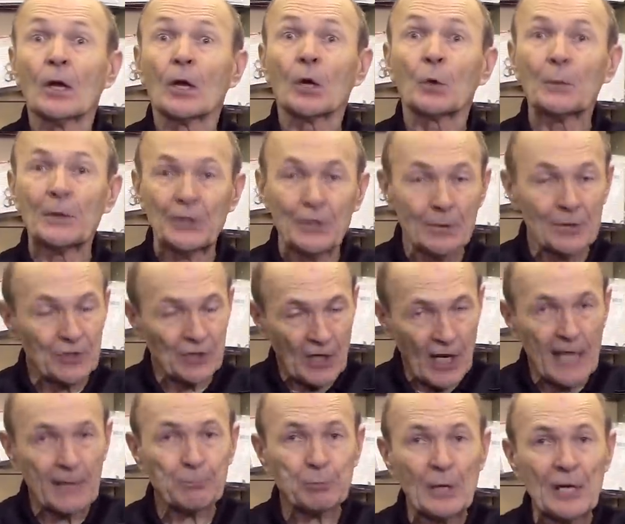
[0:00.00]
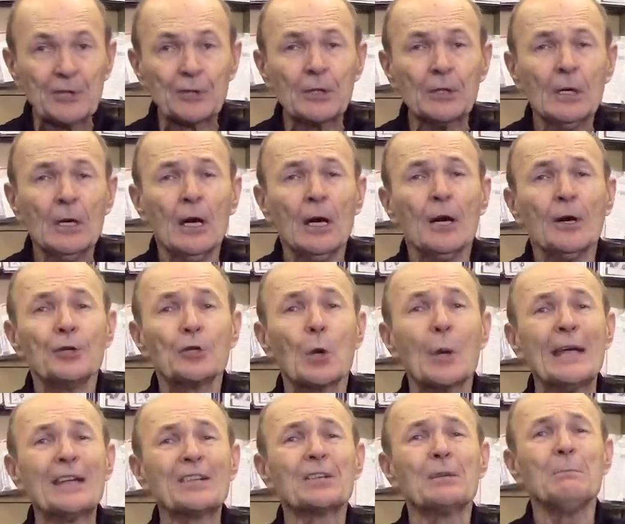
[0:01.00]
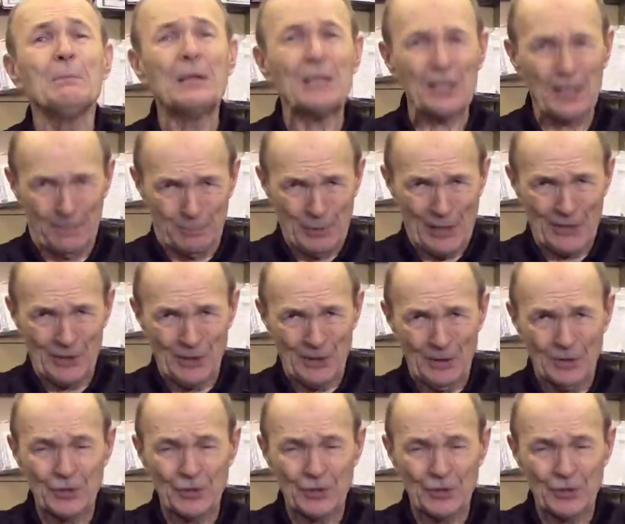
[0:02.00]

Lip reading: Reduce tank pressure to intermediate pressure.